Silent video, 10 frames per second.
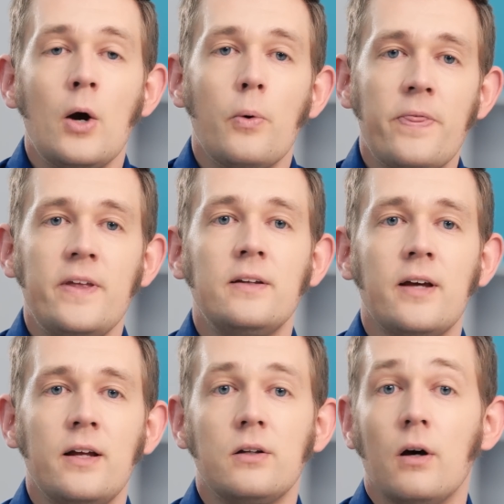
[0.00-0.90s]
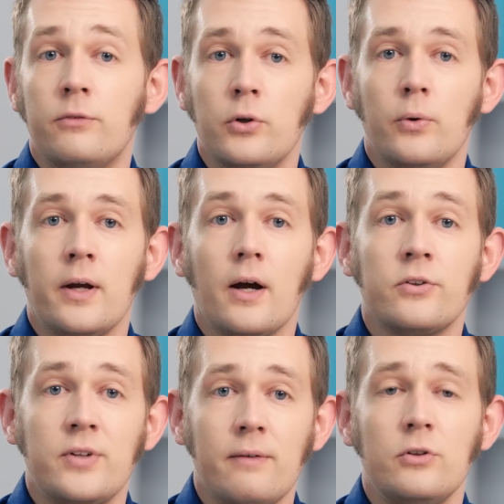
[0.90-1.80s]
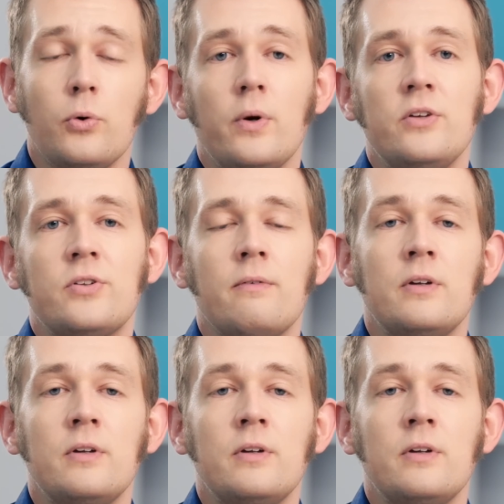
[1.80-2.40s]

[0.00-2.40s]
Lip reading: with the intent of doing a 727